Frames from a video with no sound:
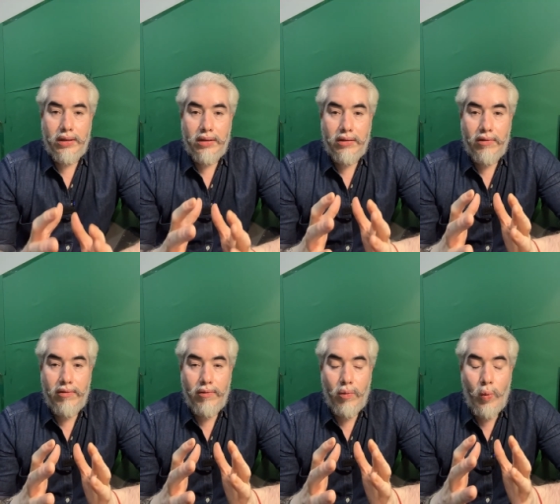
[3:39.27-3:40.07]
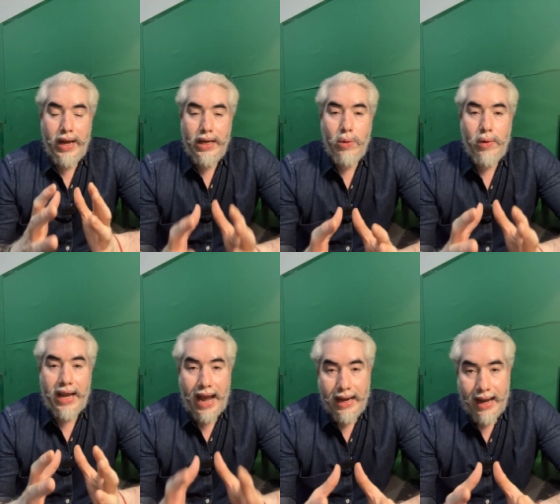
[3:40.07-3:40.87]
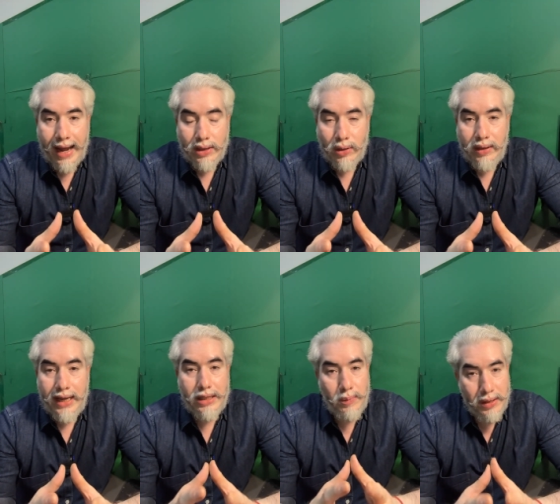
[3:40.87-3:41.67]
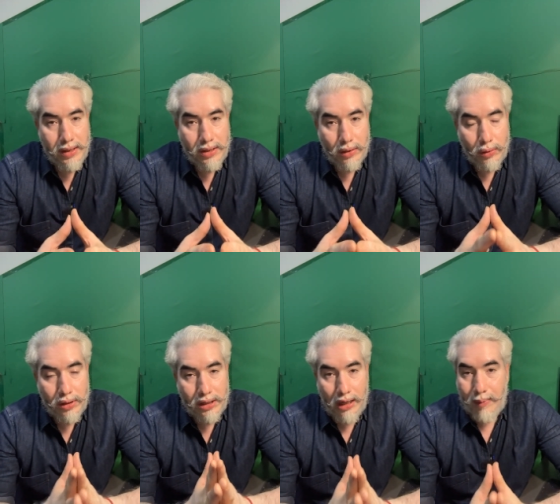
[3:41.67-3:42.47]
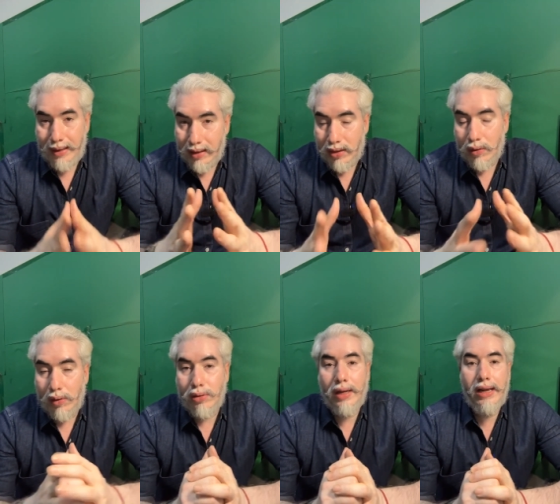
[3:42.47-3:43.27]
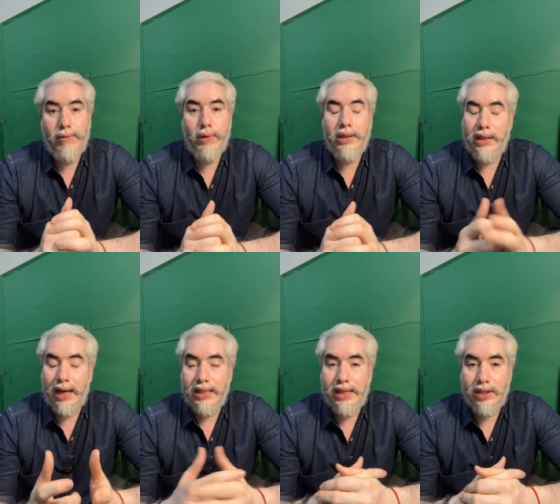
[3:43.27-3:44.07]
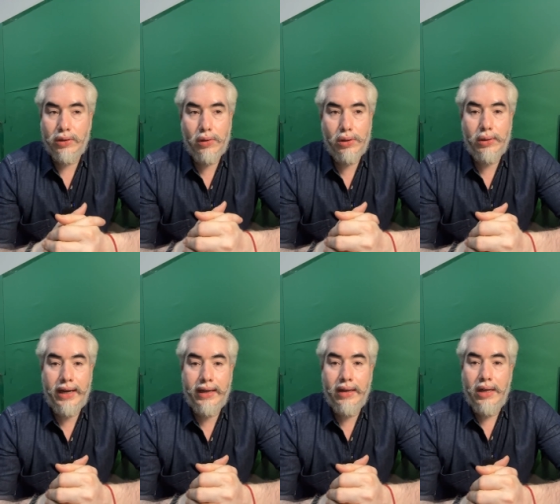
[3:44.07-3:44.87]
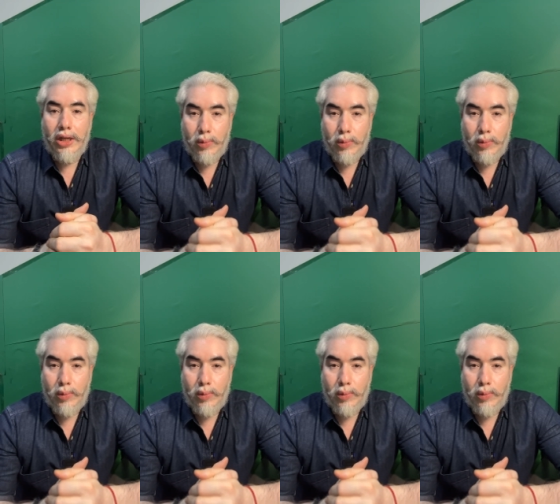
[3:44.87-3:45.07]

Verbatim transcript: uh, when you can actually experience a good sleep and this is also helpful in the last session also i had